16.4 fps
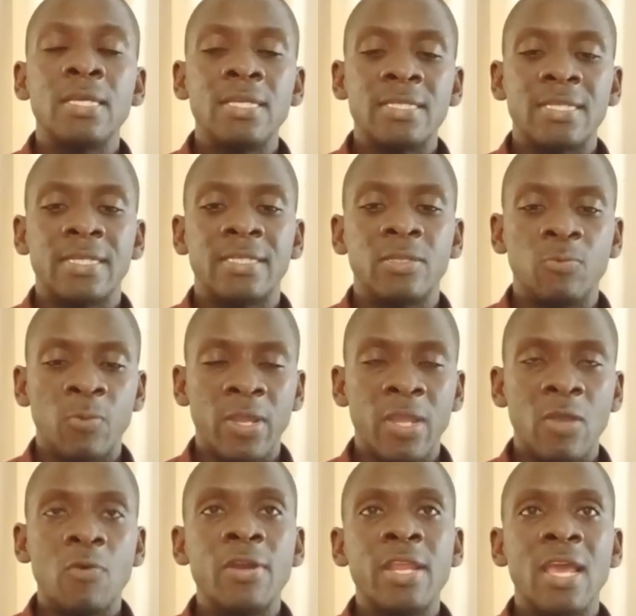is that
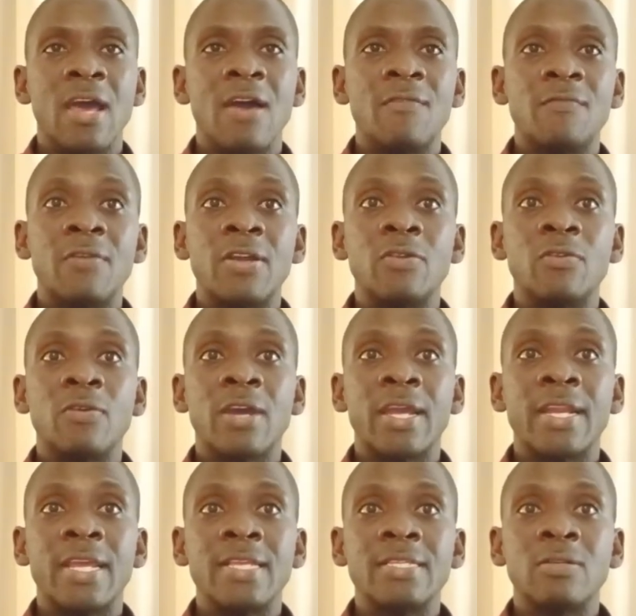we only have one
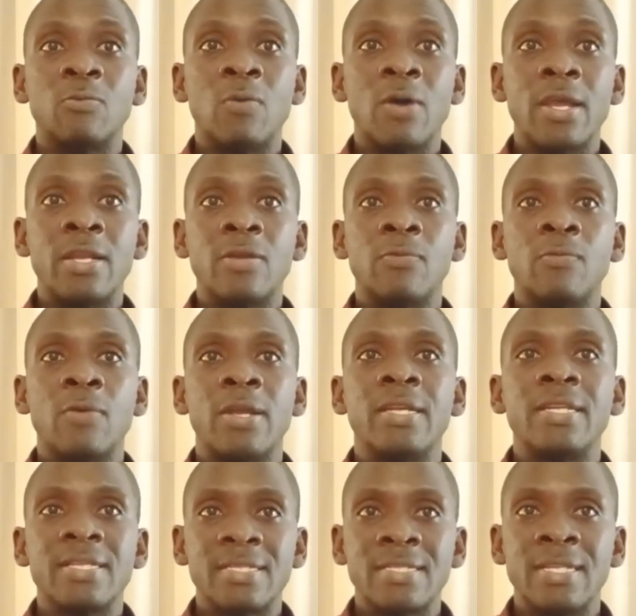organize one
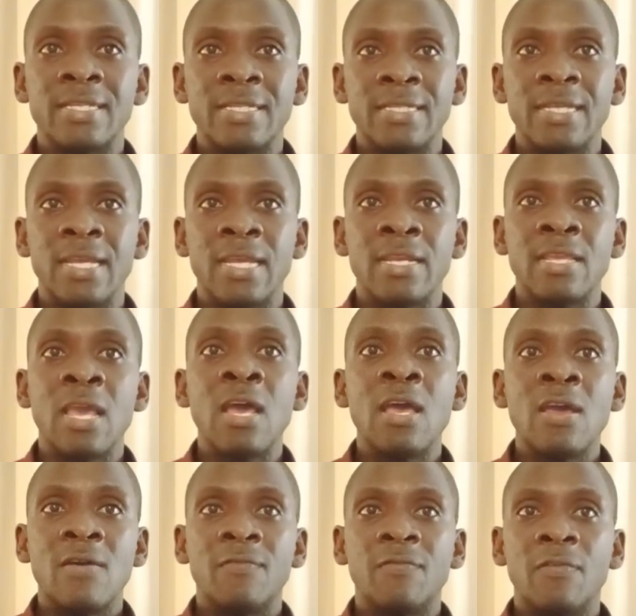one designated area
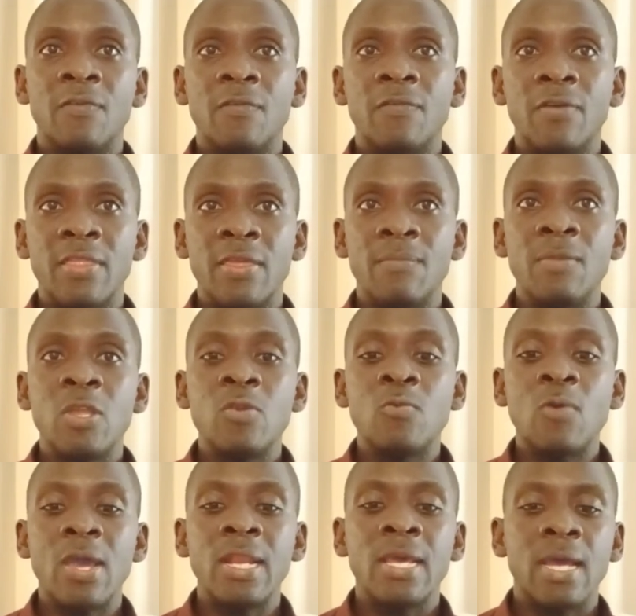for for the
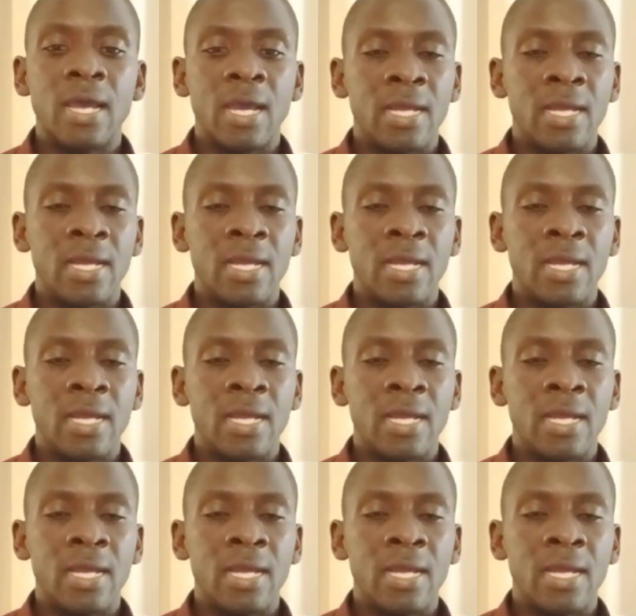meanwhile,